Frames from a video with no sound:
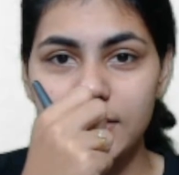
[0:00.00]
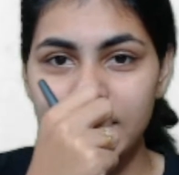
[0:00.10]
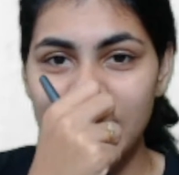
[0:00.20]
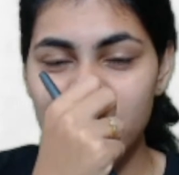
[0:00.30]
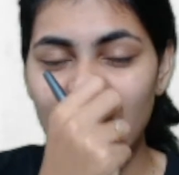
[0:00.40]

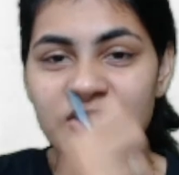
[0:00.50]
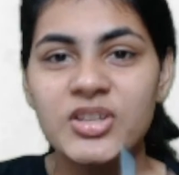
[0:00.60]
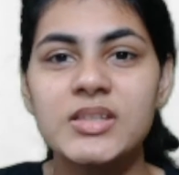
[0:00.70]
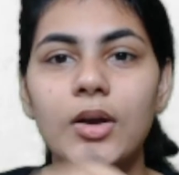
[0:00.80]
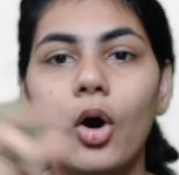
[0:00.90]
that
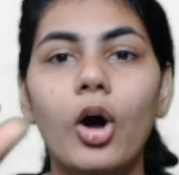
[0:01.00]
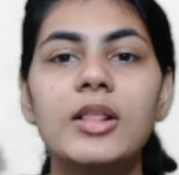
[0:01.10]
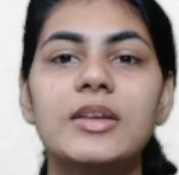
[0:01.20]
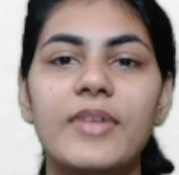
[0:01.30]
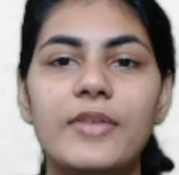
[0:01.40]
stretches
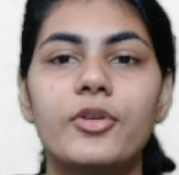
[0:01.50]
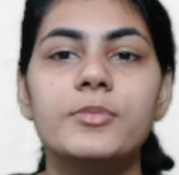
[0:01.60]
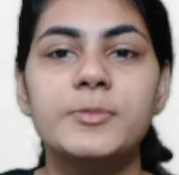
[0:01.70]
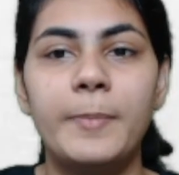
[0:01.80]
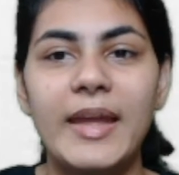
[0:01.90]
all the way from
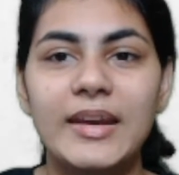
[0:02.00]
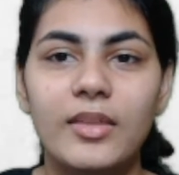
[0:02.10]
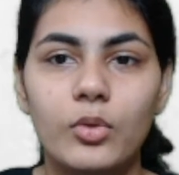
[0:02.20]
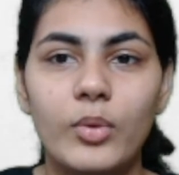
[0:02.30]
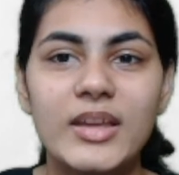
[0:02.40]
Spain
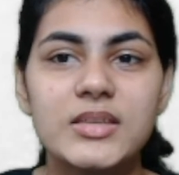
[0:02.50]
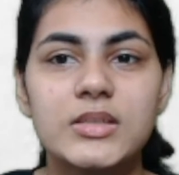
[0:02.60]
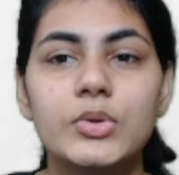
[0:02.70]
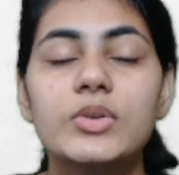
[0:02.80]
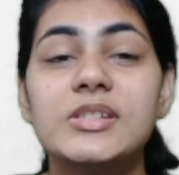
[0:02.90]
in the west
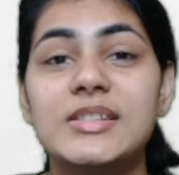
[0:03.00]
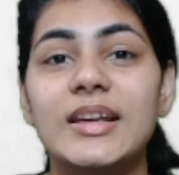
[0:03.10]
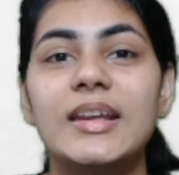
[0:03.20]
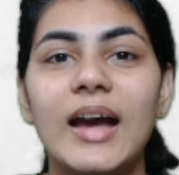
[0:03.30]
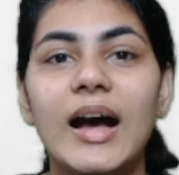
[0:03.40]
to
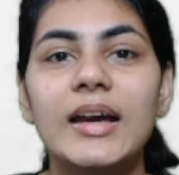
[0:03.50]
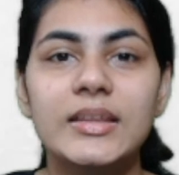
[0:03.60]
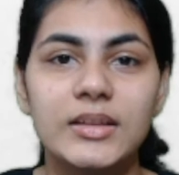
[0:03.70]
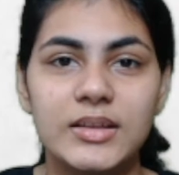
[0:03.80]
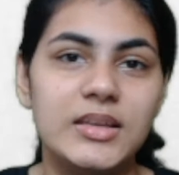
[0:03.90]
Syria
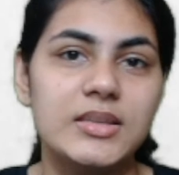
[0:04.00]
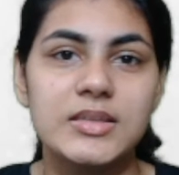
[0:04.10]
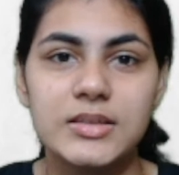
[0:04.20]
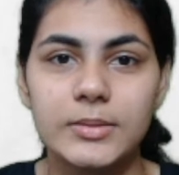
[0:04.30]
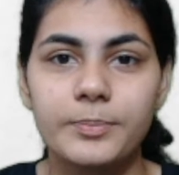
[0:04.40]
in the east,